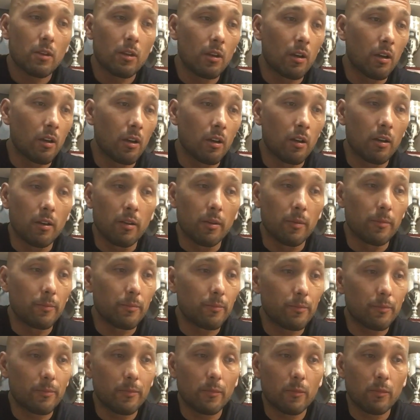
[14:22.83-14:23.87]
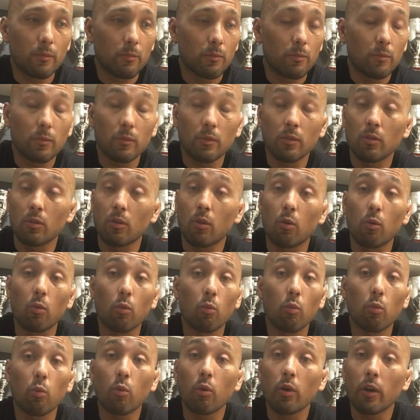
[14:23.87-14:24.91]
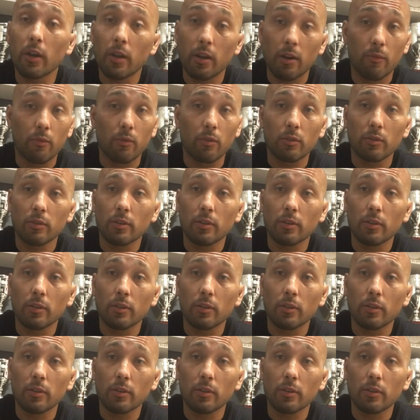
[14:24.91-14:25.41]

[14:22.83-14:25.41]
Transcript: whatever,